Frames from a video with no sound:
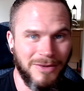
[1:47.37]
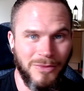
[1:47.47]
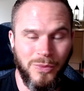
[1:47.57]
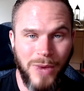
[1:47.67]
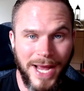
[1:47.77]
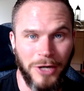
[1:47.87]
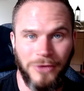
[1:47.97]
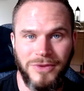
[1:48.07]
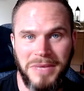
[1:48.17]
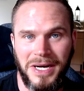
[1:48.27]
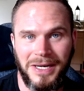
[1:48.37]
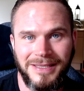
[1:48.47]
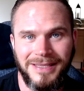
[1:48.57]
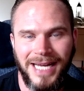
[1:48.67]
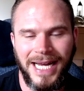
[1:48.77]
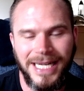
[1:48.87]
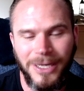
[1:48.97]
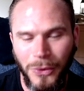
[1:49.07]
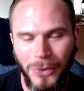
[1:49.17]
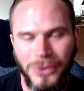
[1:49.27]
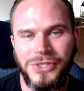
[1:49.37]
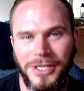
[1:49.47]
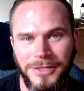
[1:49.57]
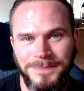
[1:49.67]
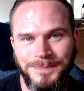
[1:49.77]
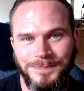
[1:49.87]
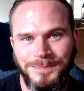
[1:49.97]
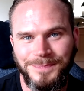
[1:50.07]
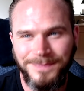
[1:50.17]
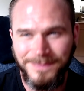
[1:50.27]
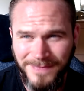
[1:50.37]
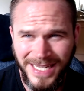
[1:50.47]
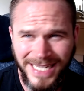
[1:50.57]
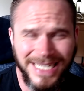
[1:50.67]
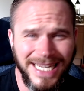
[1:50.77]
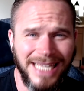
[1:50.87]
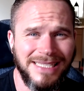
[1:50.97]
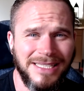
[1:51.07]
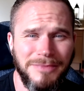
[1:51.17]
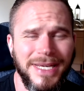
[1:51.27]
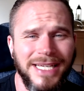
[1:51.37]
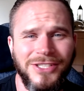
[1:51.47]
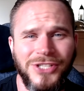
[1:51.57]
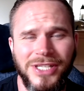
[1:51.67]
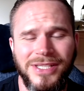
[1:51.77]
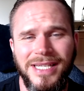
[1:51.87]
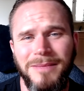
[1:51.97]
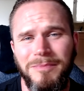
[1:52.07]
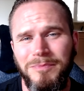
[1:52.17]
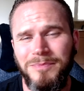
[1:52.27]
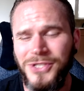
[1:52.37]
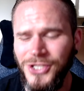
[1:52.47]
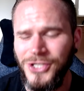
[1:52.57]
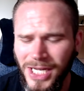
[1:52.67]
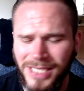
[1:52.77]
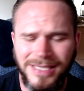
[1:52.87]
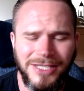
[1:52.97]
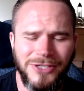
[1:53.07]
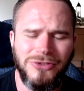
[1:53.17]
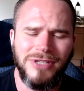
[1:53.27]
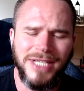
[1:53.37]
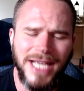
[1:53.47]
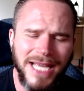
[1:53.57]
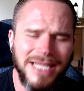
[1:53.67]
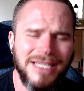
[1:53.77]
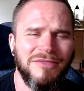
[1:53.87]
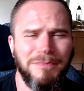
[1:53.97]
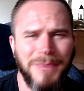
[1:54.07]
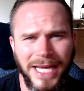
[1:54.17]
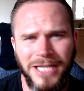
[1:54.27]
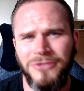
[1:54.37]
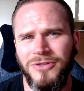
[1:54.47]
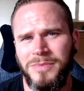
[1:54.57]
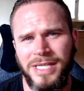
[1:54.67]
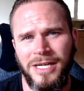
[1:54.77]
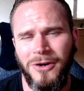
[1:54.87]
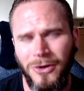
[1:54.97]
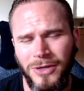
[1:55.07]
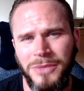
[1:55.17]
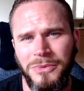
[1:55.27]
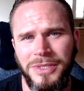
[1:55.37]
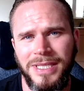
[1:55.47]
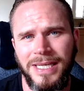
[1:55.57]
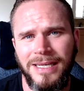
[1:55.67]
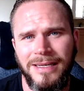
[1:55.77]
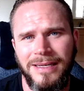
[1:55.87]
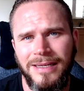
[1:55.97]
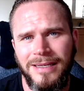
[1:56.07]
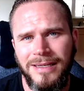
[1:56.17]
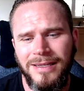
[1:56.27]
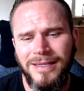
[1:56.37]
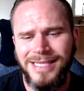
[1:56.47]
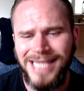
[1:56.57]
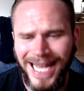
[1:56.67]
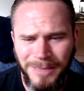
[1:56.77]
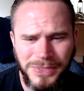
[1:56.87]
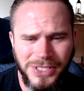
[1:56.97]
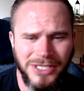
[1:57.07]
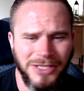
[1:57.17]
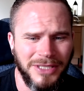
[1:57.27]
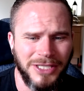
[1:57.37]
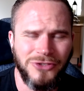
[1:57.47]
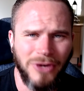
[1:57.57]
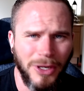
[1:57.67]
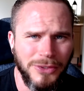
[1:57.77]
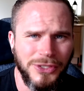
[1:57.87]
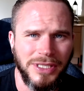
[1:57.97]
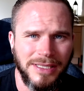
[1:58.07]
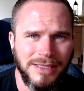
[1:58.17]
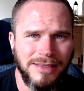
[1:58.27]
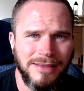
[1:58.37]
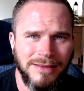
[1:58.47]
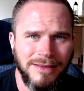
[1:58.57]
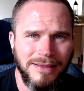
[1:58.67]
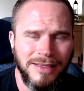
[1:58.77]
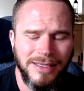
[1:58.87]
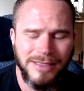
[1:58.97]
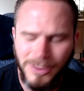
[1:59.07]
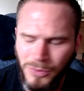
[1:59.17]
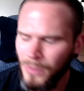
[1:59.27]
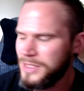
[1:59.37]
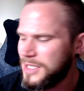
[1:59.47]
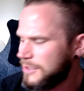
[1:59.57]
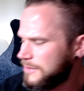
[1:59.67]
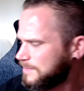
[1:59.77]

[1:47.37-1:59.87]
way off the mark. And it also indicates to me just the just the creative bankruptcy at Hollywood it's absolutely atrocious. So what we'll do,